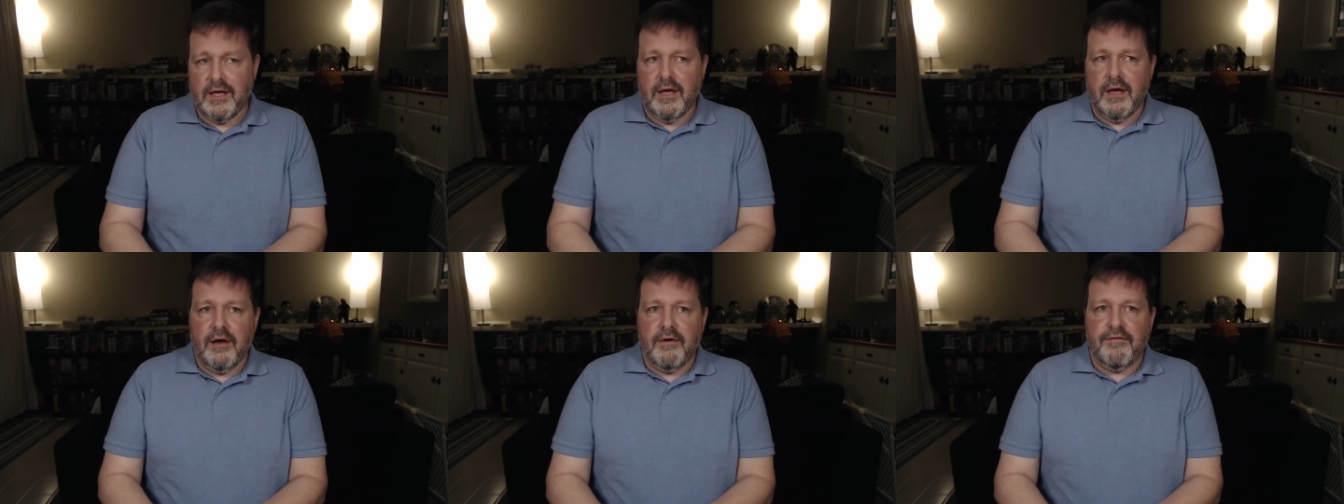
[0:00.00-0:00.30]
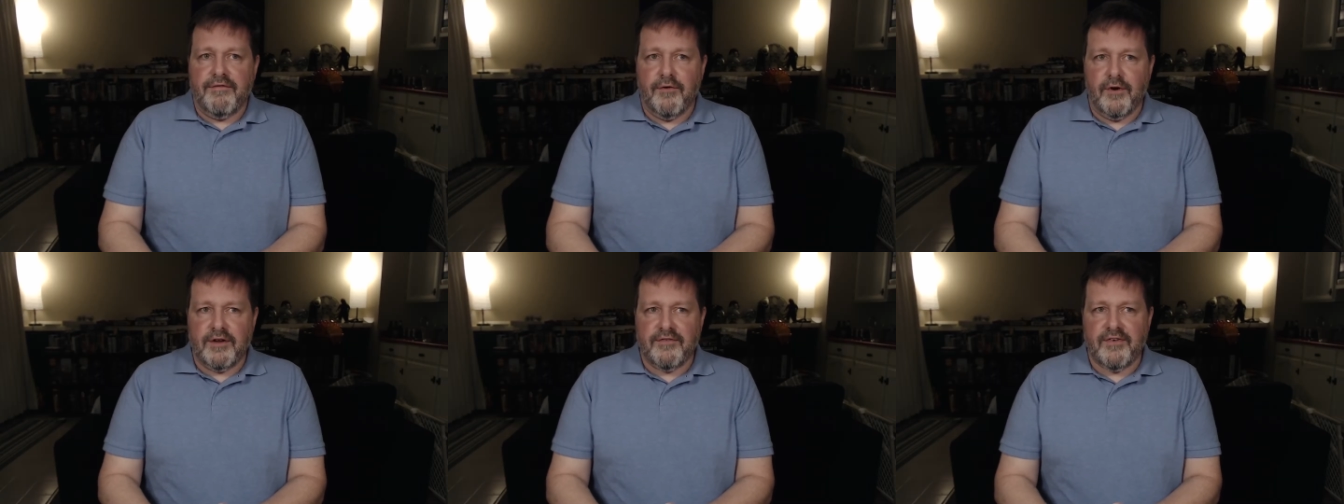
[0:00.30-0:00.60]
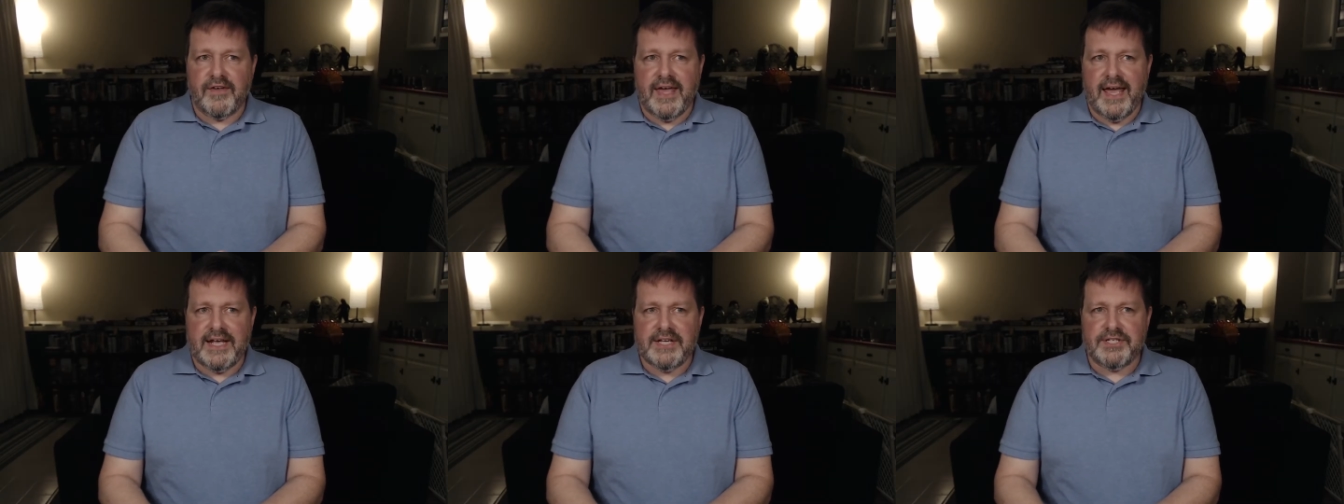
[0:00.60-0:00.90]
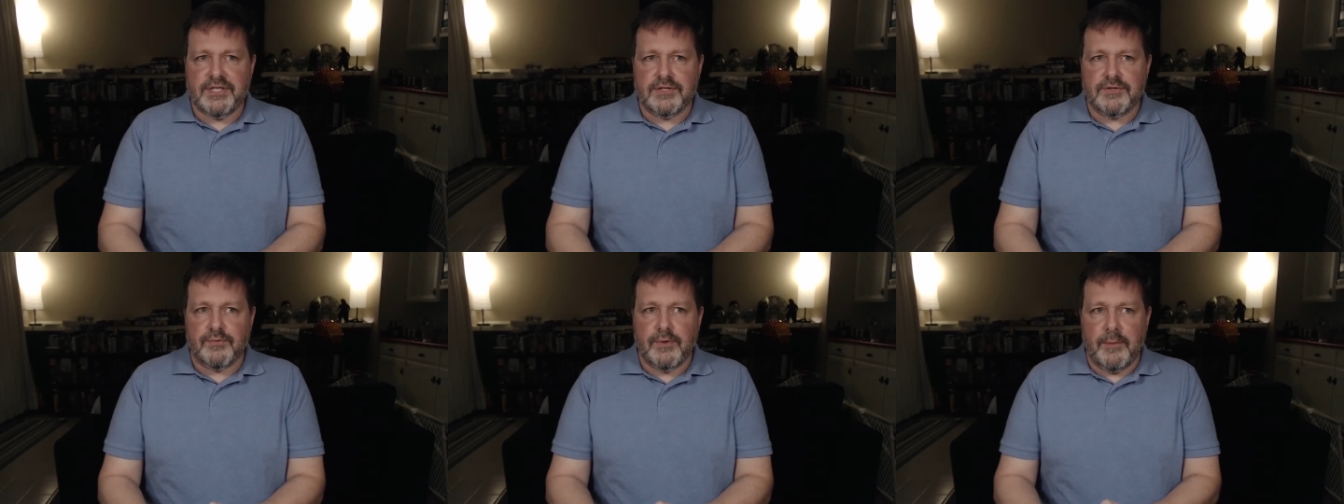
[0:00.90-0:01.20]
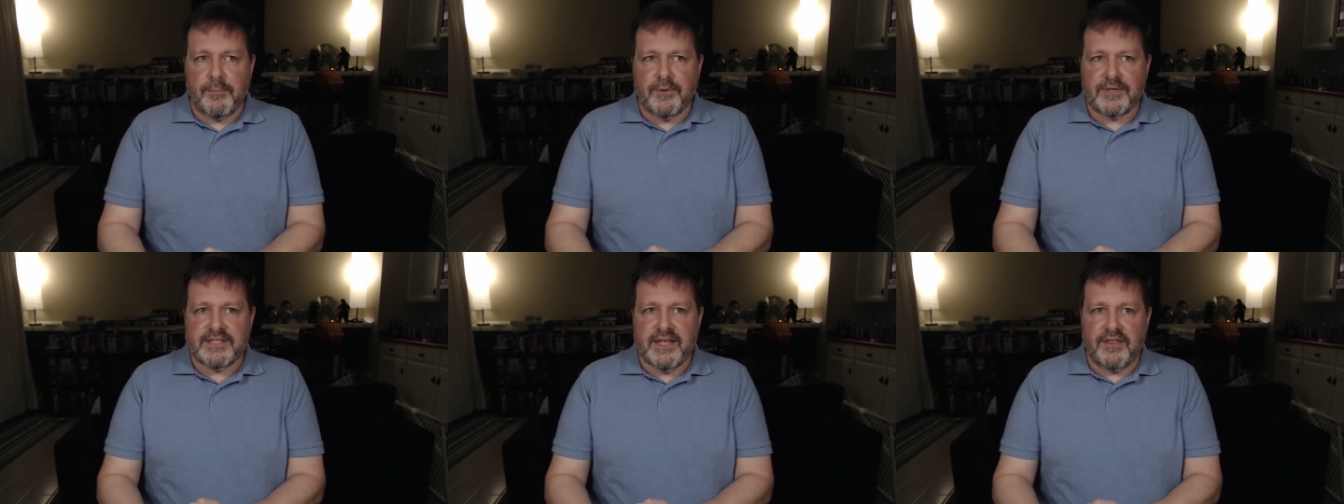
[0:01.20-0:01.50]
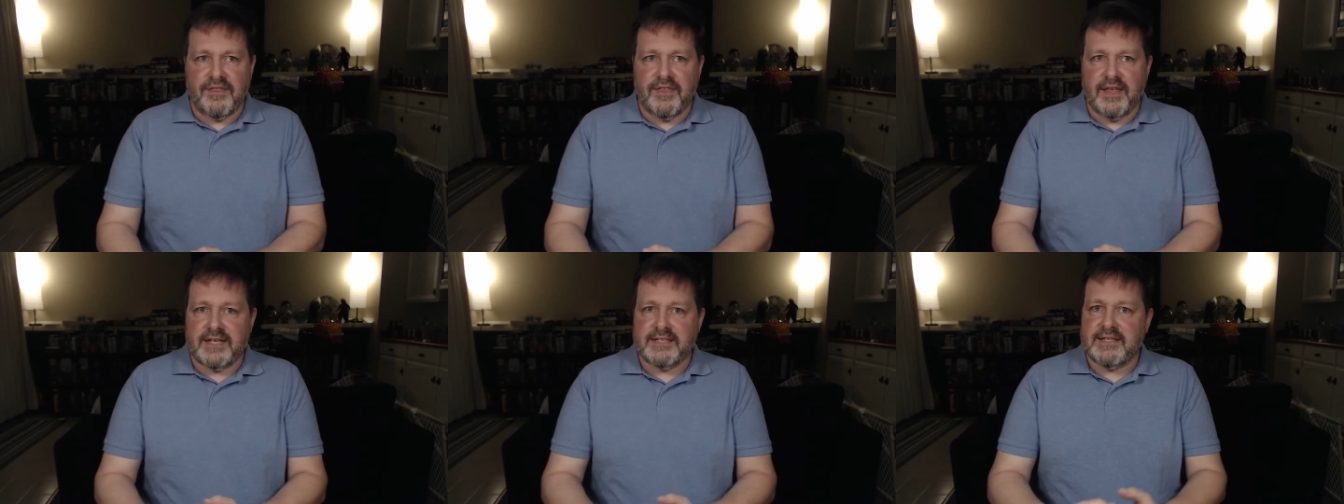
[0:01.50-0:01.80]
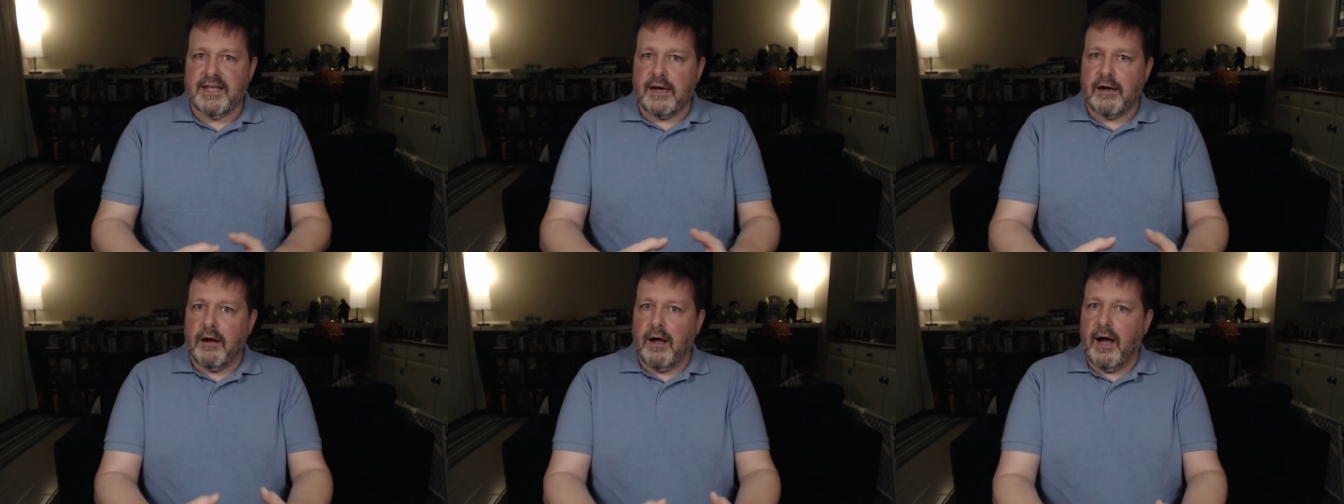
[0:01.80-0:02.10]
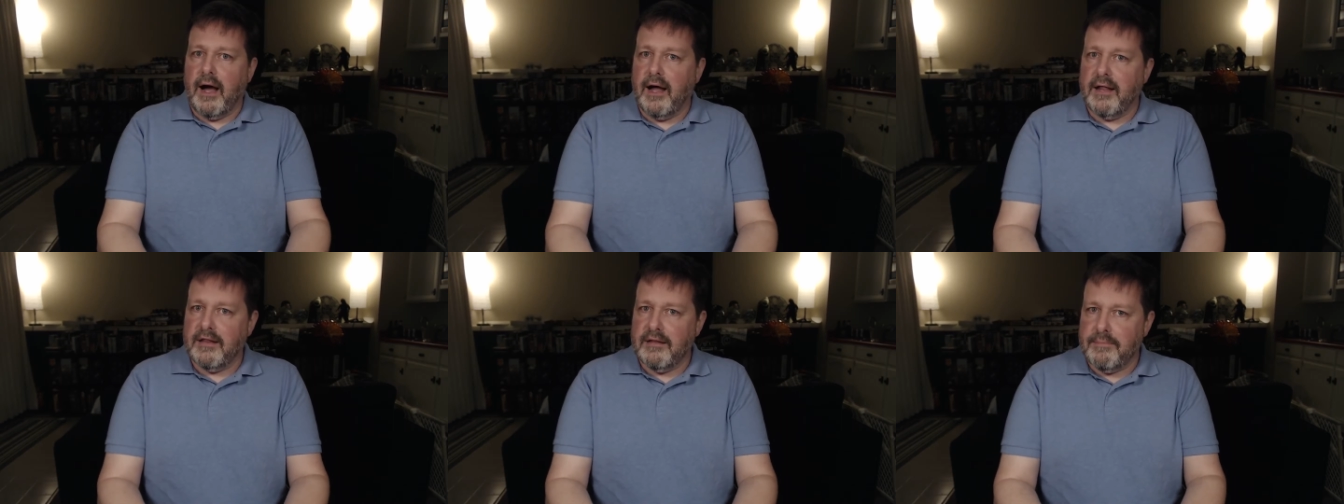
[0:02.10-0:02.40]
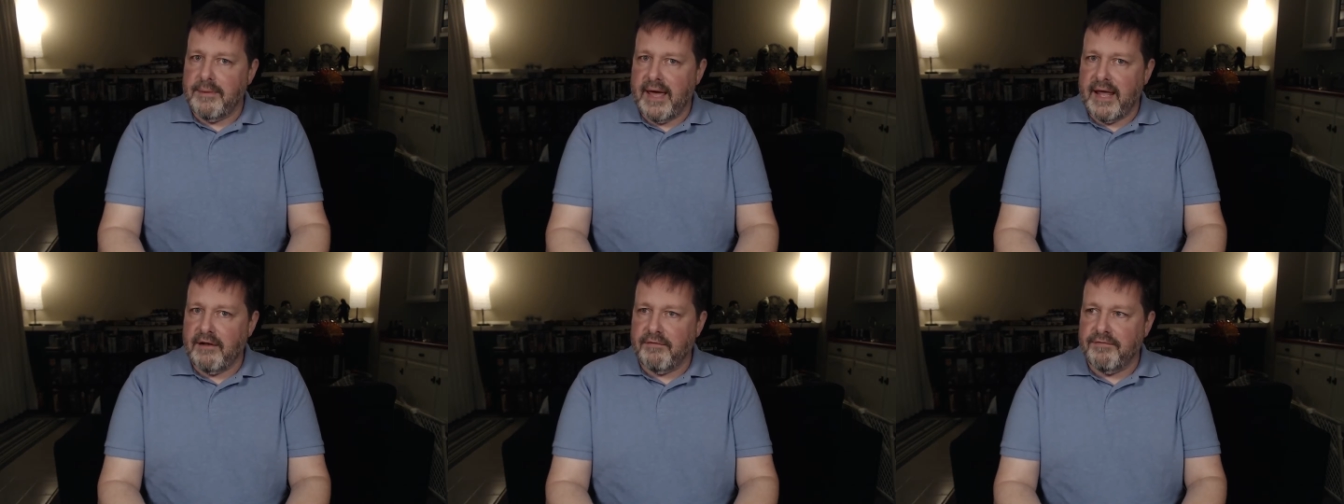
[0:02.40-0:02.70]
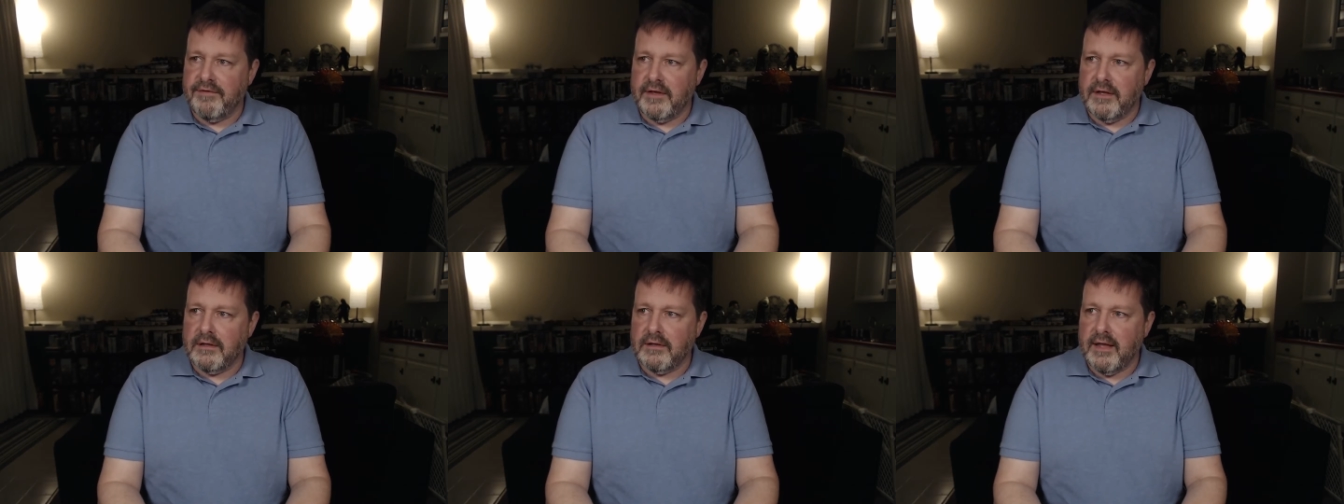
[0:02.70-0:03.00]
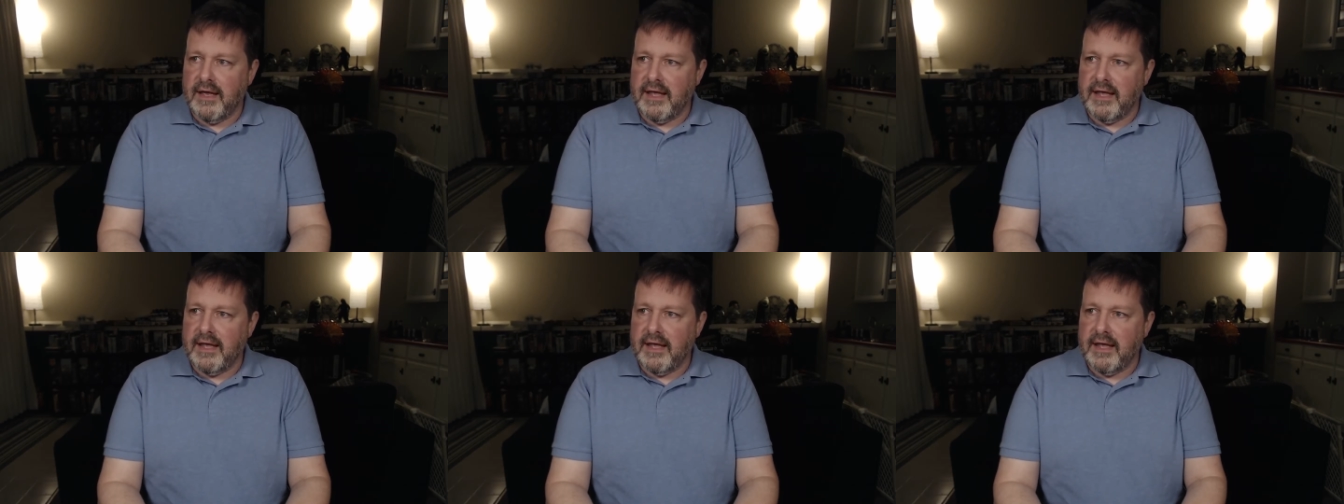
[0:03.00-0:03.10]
Fortifications represent things that are on the battlefield